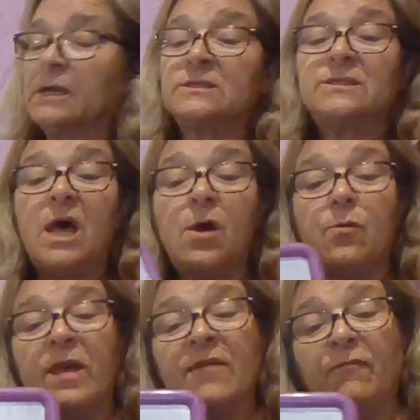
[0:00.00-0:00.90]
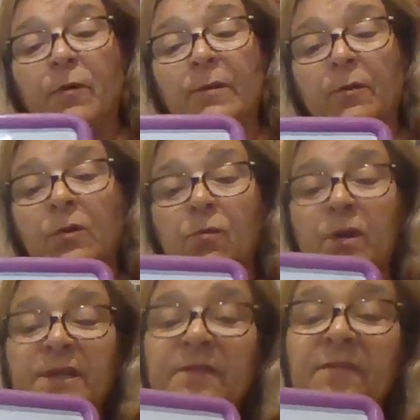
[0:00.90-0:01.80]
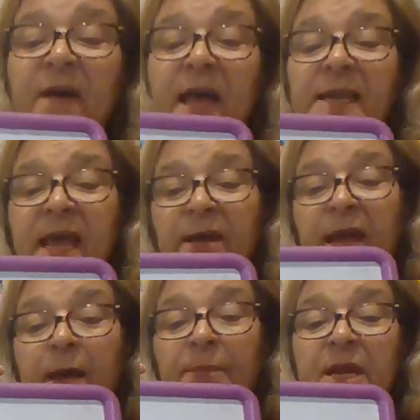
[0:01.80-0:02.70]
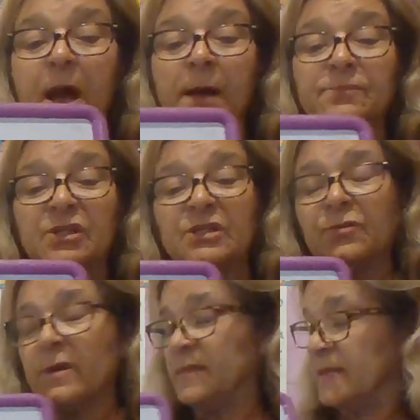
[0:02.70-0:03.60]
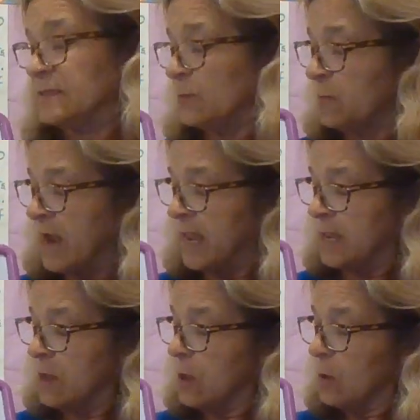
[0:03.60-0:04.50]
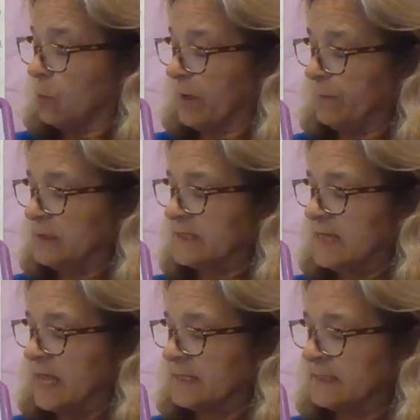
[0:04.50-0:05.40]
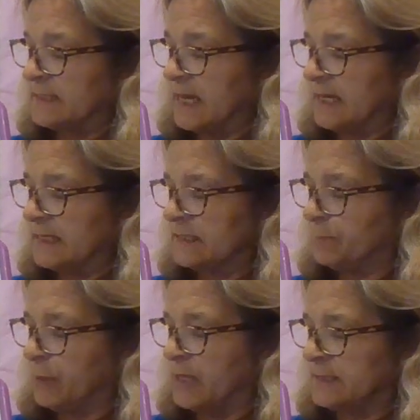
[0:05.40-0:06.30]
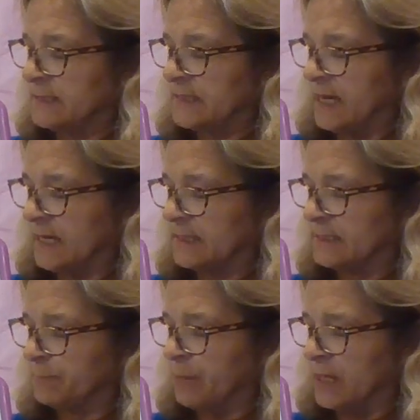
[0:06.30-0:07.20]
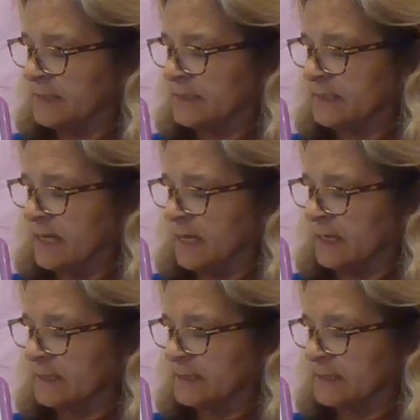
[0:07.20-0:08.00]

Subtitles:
So if we were going to find out how many objects are in this array, we would say 6 plus 6 plus 6